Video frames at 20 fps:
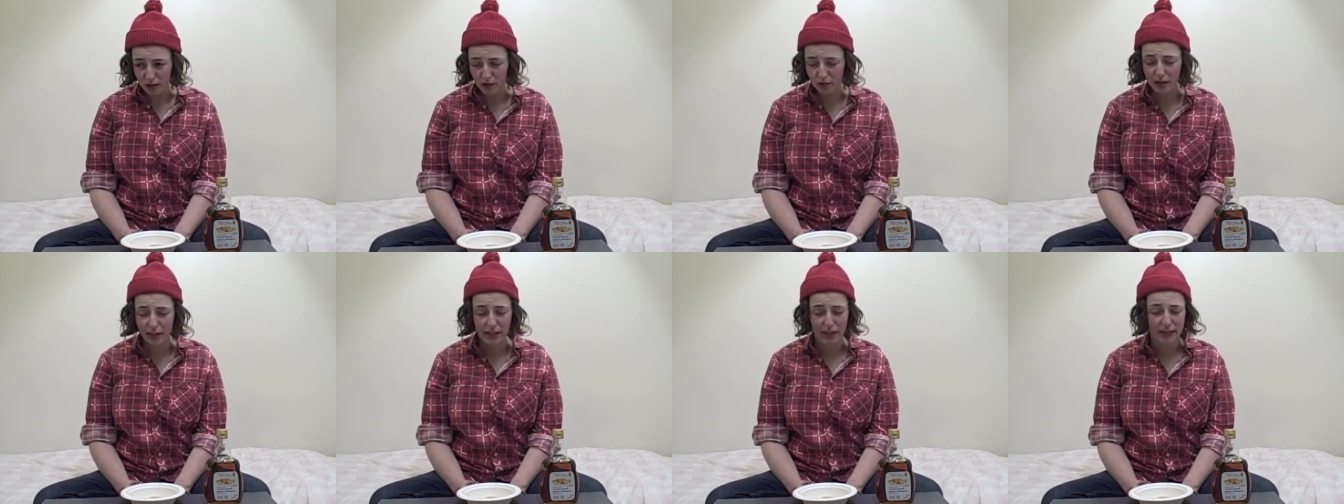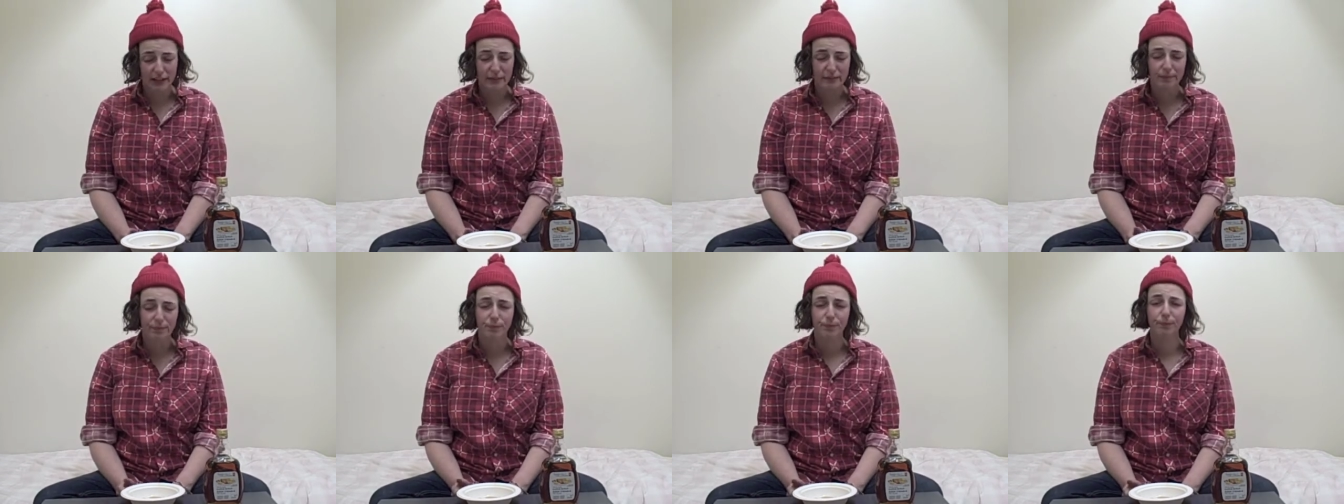Okay.
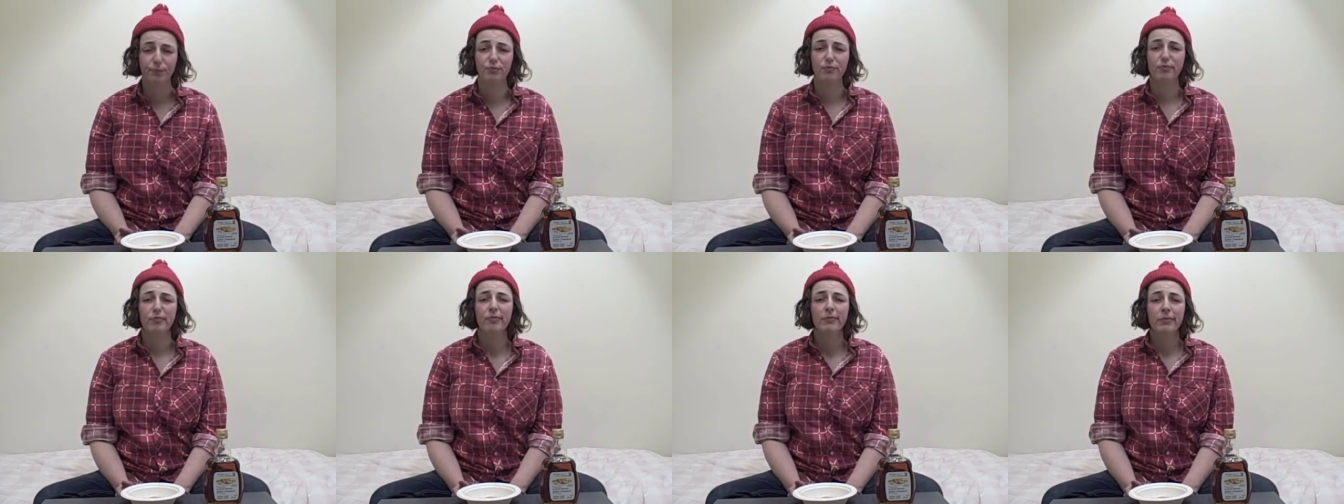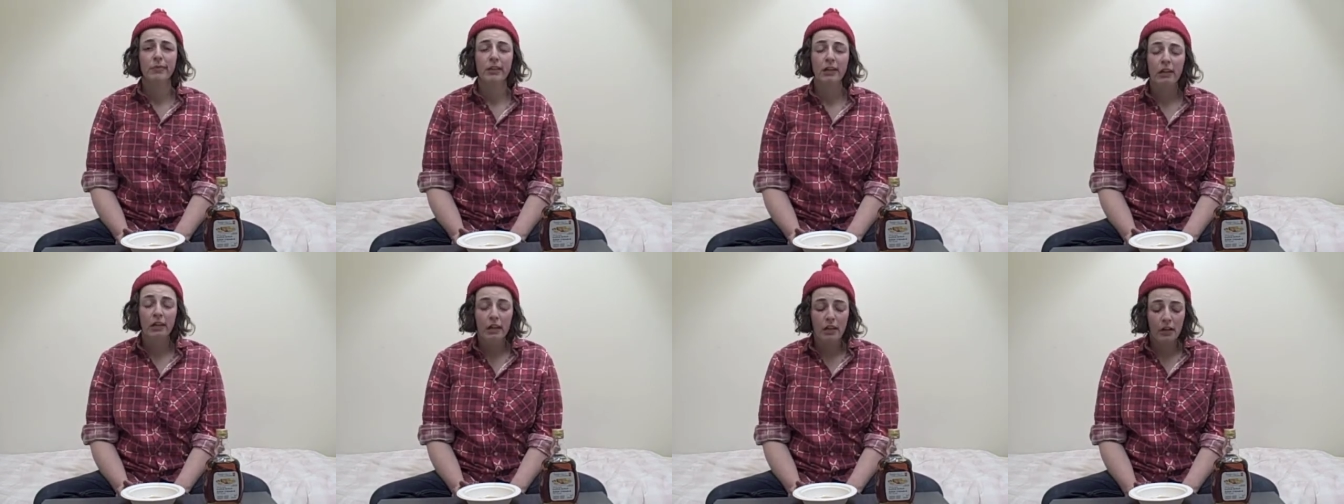
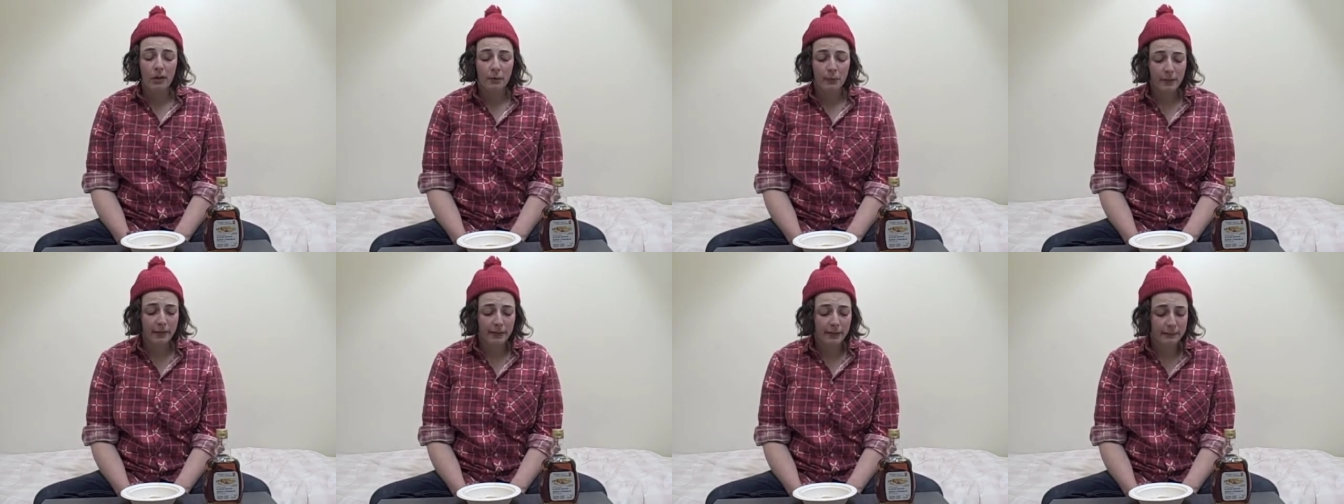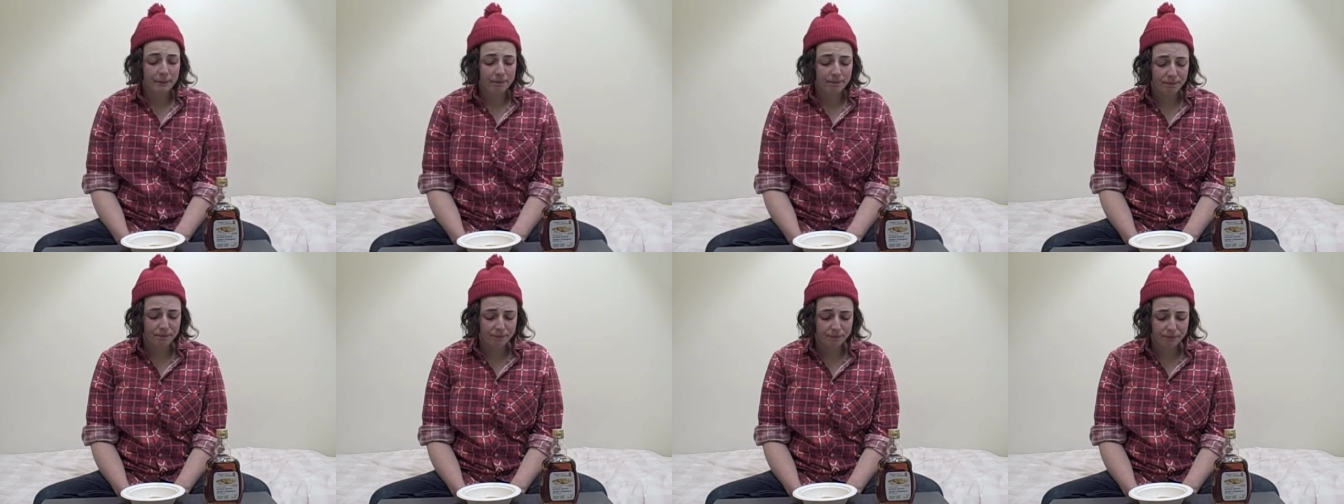Well,
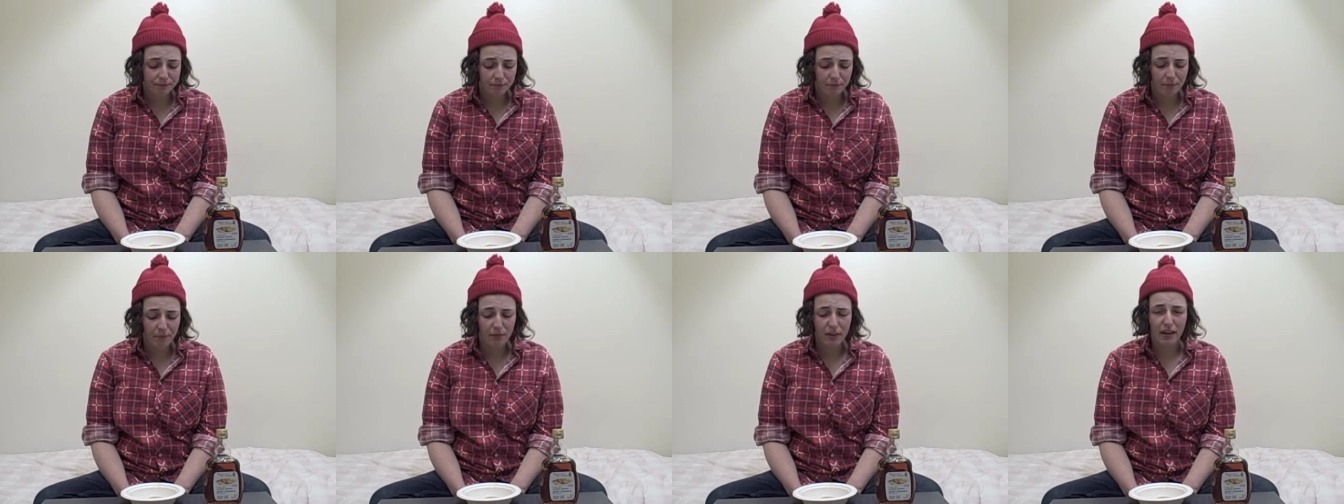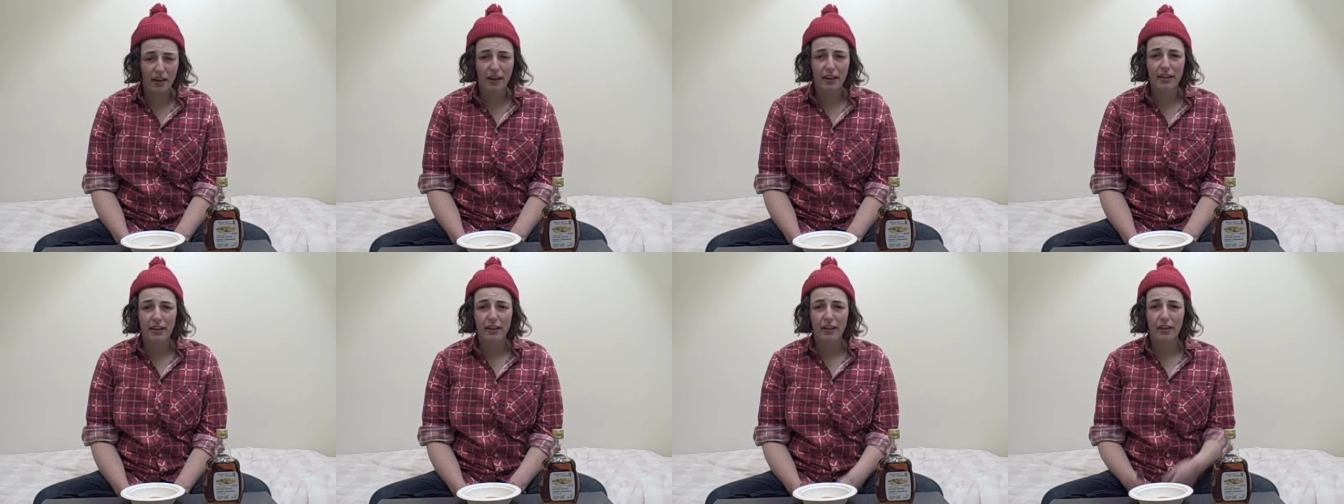
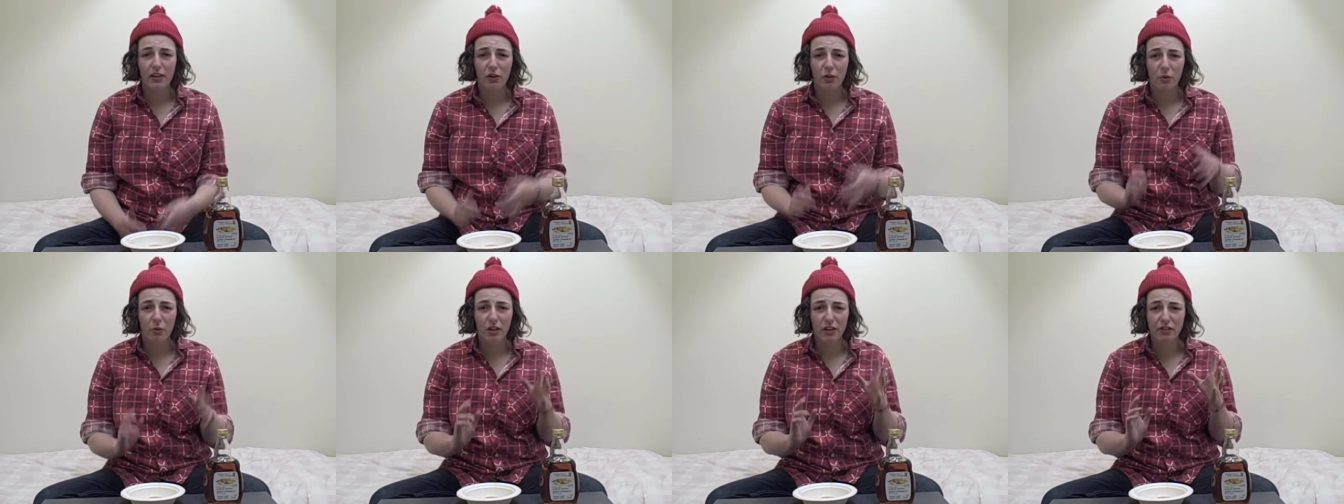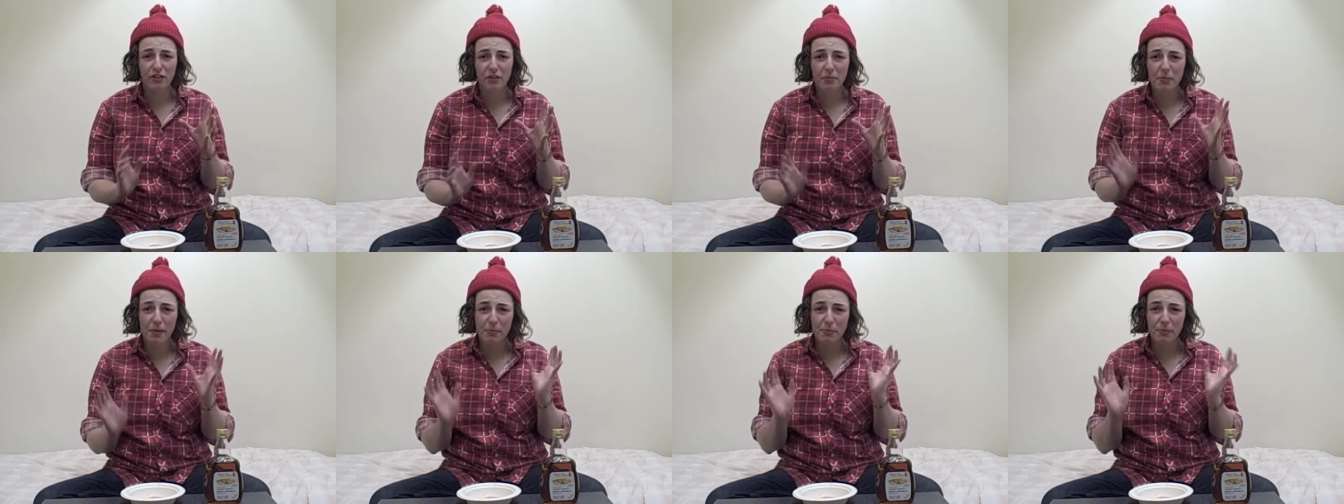I gotta go wash
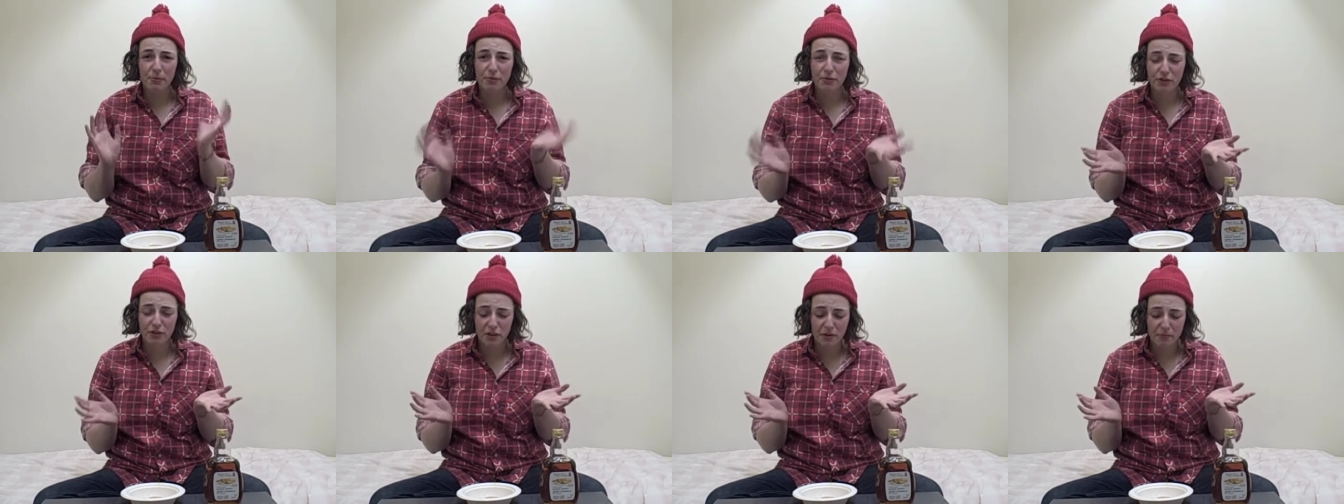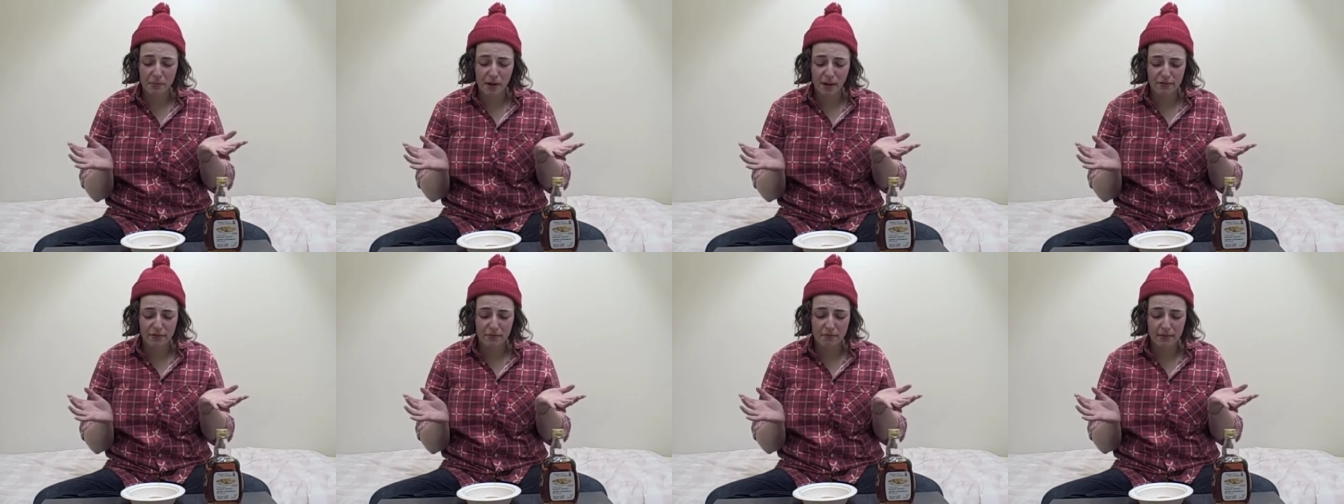the maple syrup
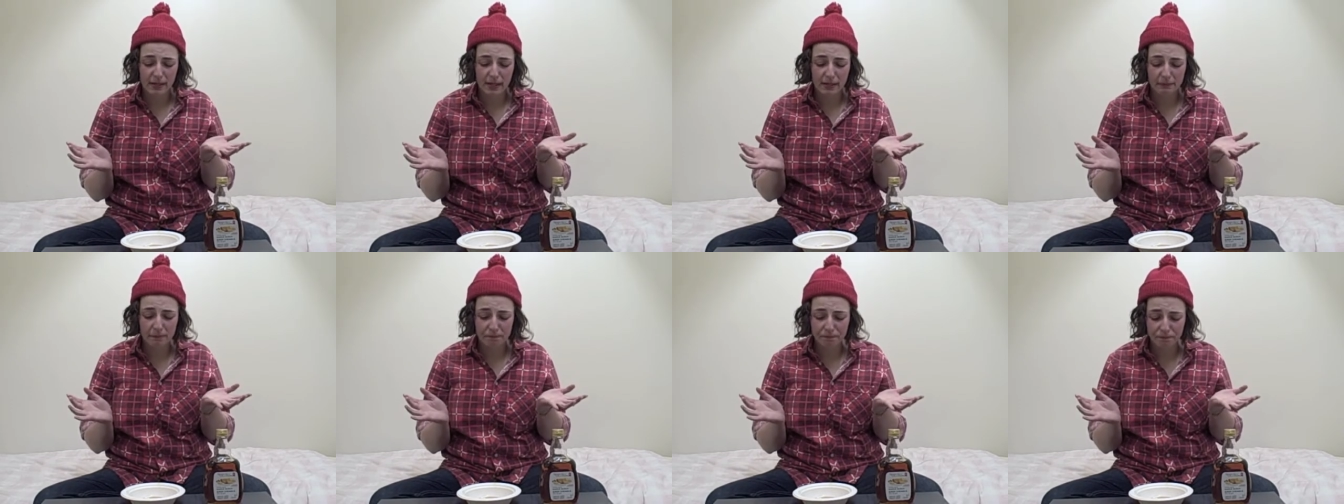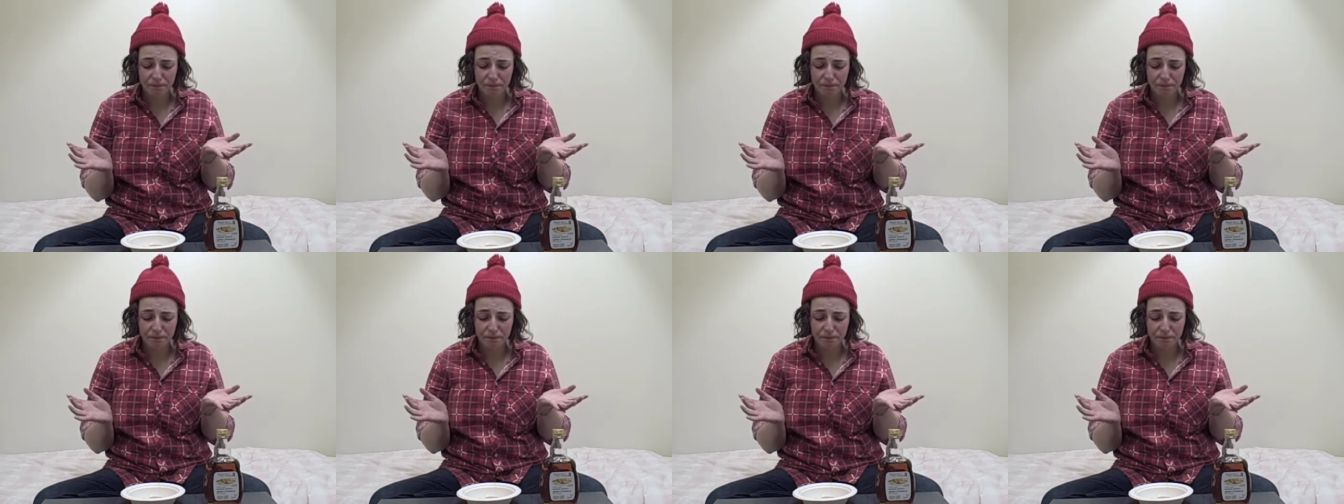off of me